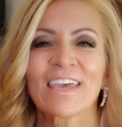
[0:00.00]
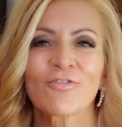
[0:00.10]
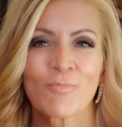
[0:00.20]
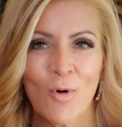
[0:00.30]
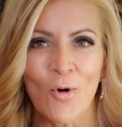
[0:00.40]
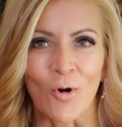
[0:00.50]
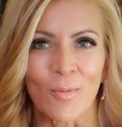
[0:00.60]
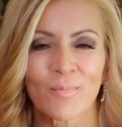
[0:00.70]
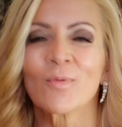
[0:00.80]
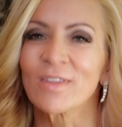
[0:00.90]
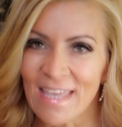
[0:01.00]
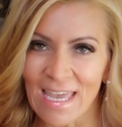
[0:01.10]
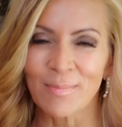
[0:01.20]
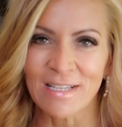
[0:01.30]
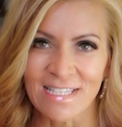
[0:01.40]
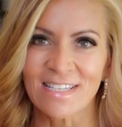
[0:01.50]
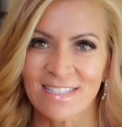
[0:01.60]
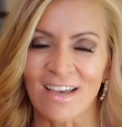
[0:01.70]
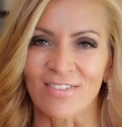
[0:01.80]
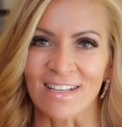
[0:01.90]
Give more with
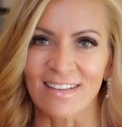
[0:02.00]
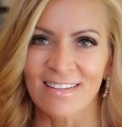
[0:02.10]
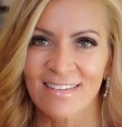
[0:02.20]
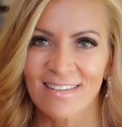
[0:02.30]
ABC7.